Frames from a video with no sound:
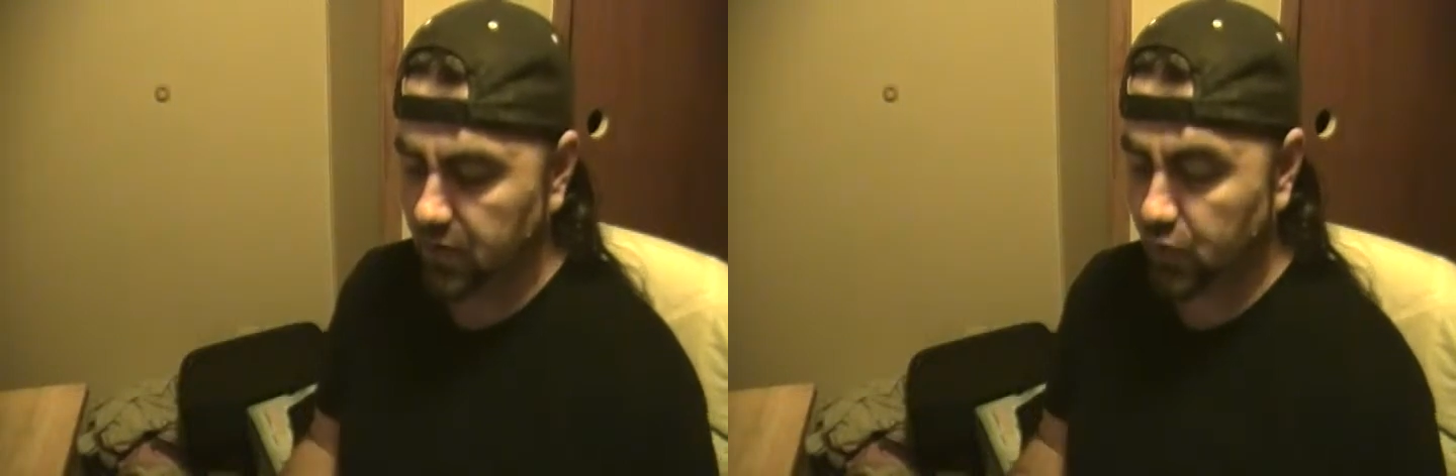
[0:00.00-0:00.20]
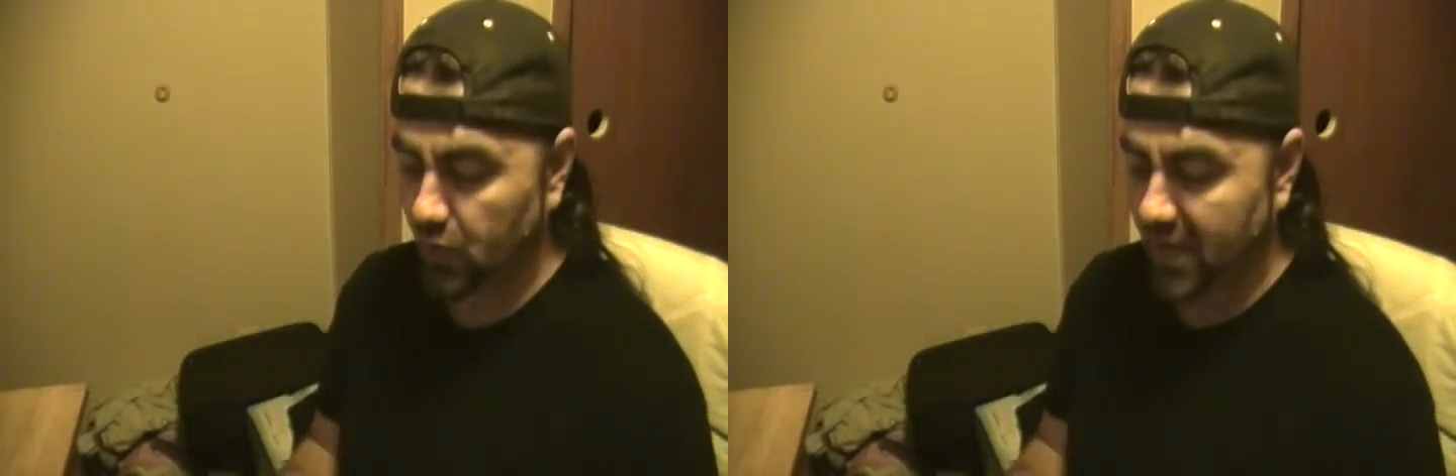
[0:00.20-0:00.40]

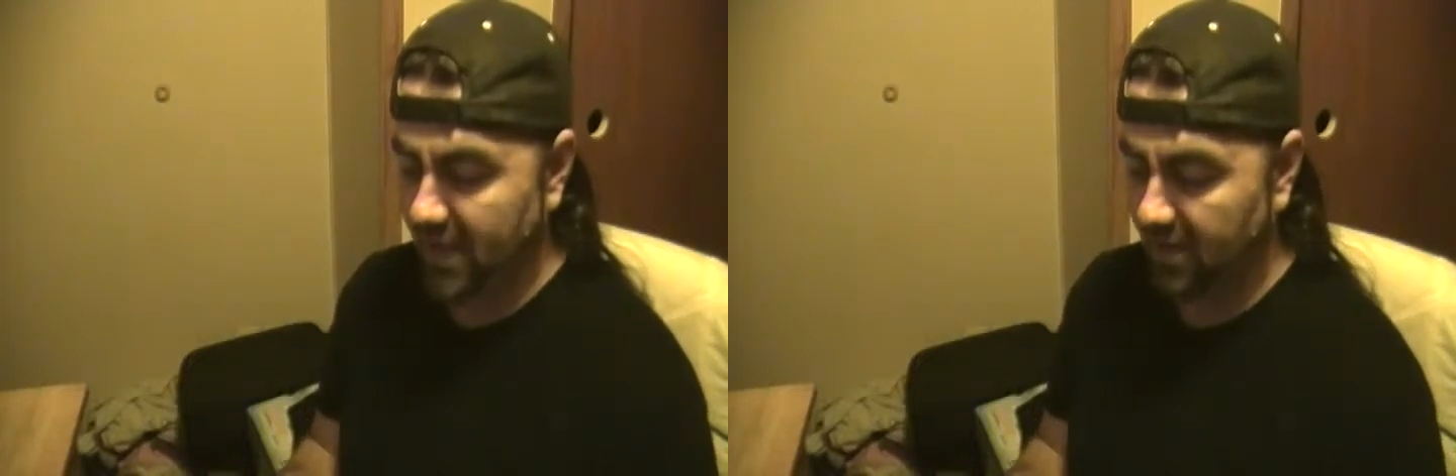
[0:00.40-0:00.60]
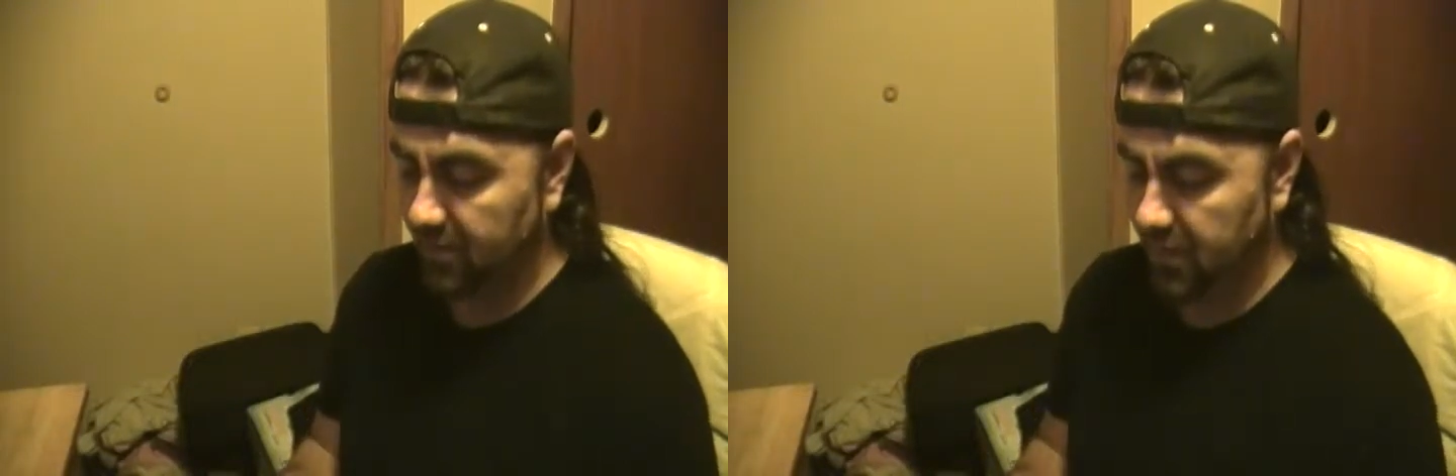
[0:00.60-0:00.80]

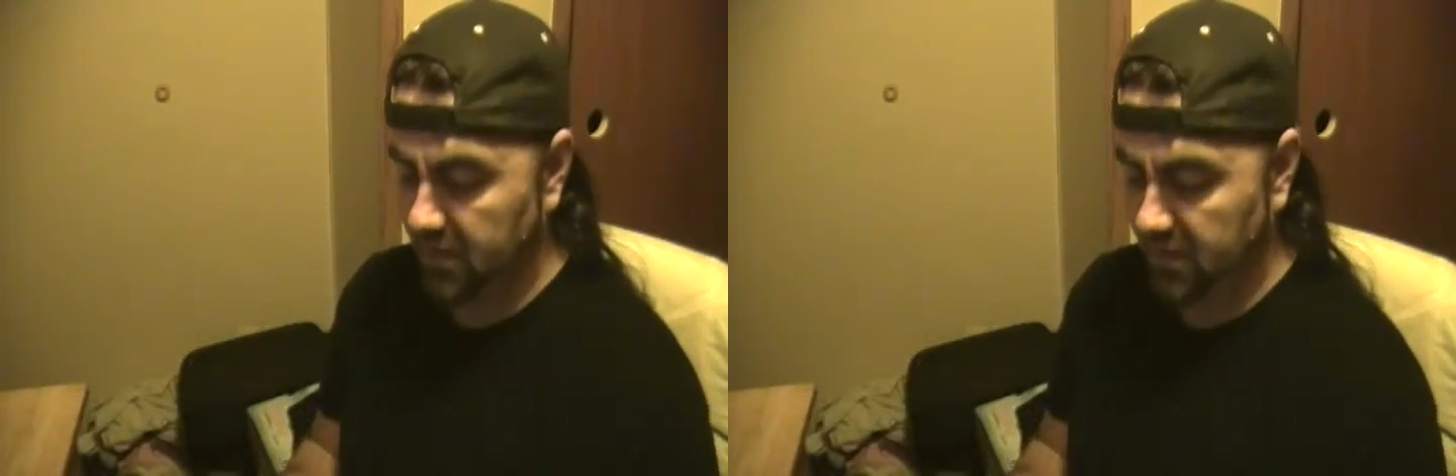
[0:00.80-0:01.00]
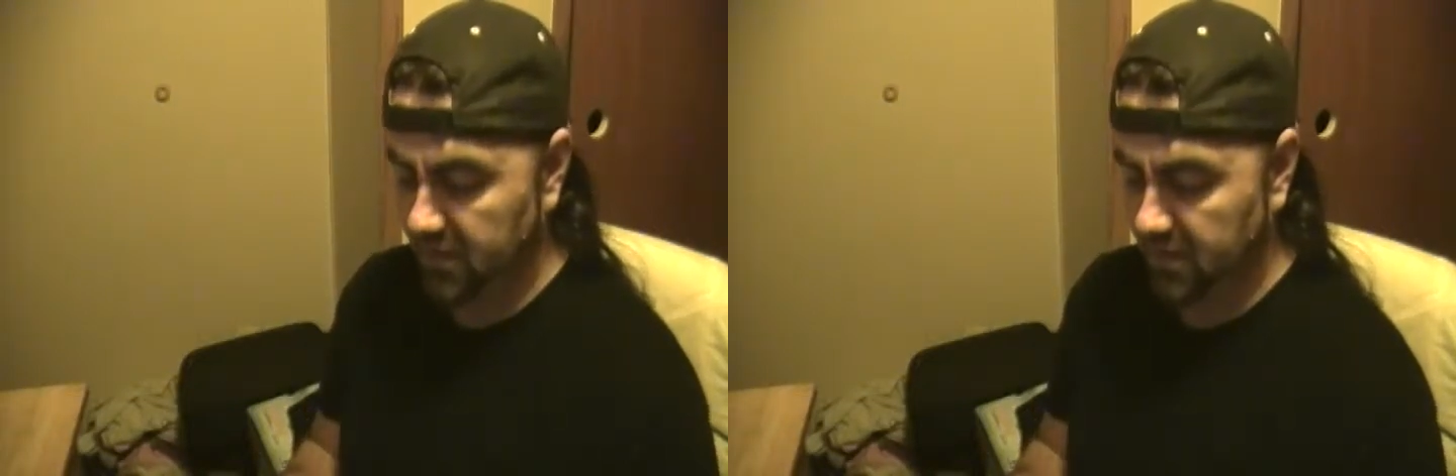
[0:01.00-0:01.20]
druidic
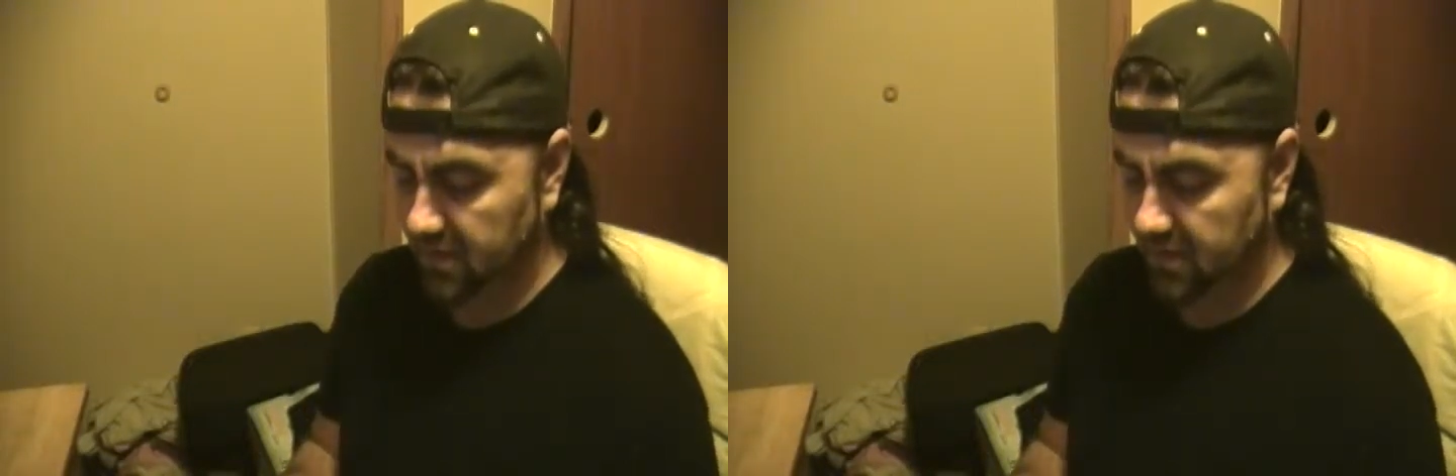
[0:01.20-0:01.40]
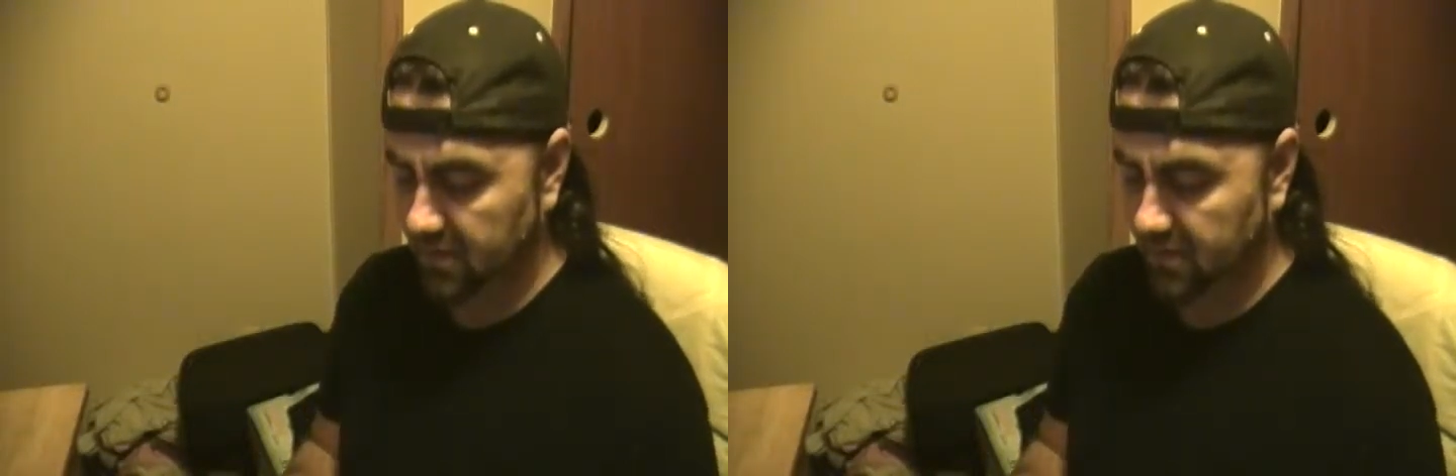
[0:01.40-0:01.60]
books.
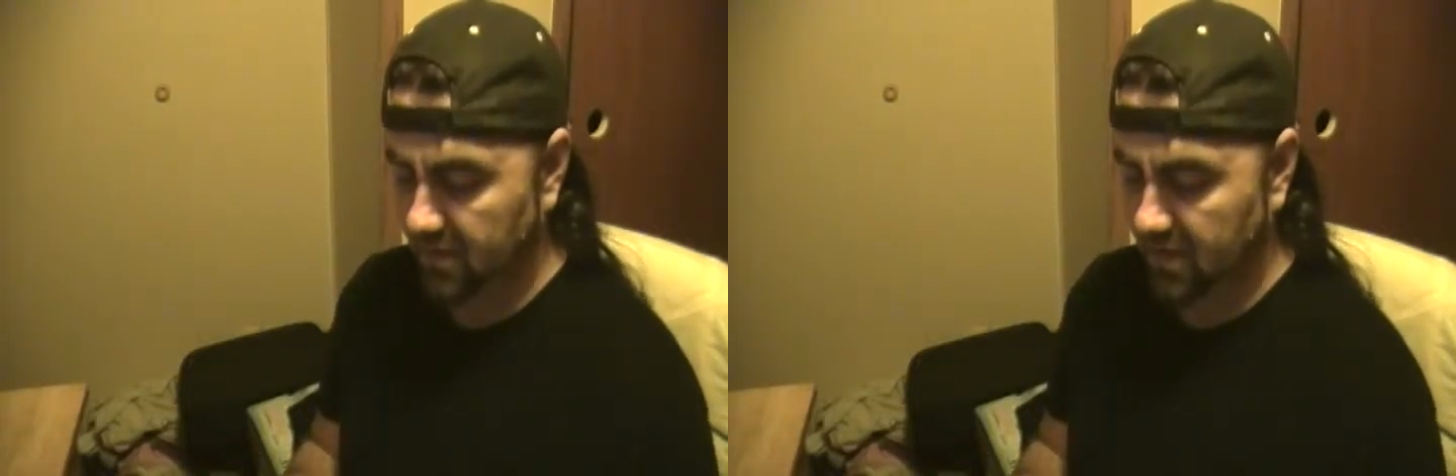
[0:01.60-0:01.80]
Uh,